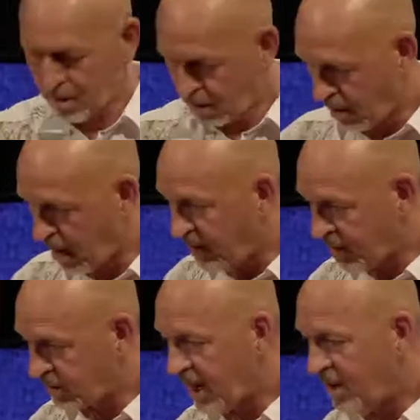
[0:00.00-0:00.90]
They're on
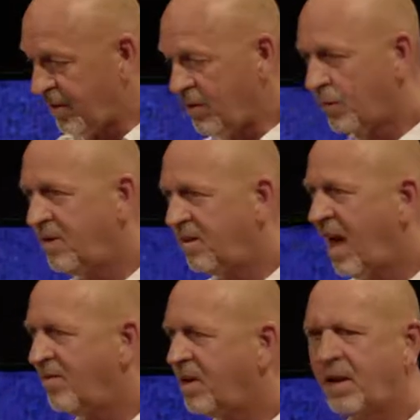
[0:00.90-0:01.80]
this side of the tree, they
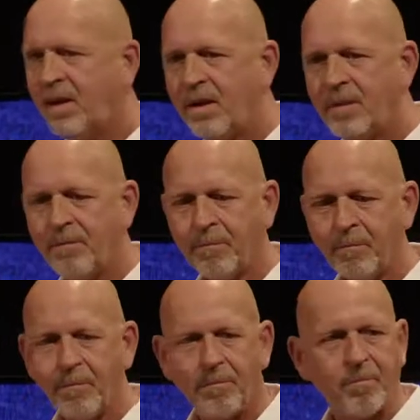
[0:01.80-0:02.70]
haven't eaten it.
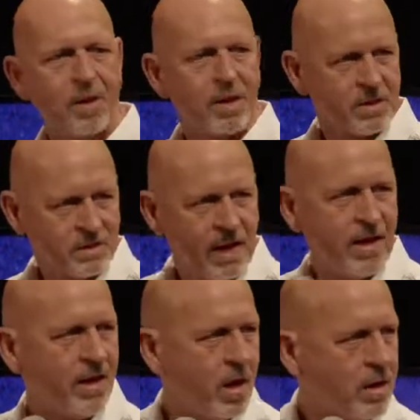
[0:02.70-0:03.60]

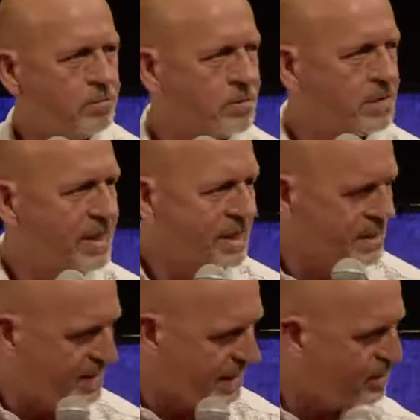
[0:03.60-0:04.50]
Satan comes, he
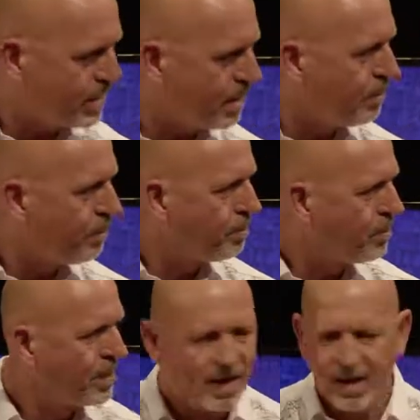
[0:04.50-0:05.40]
deceives them,
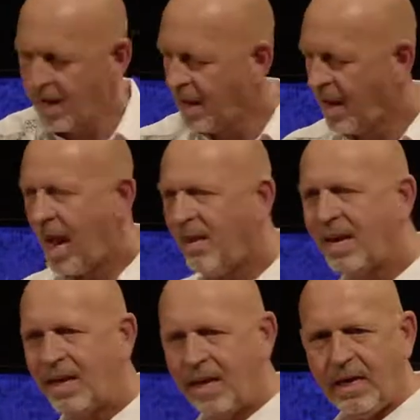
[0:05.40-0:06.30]
and
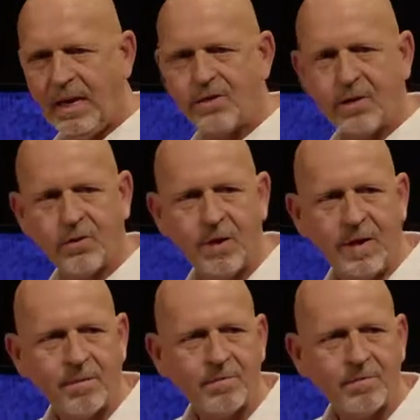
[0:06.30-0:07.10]
they eat the tree.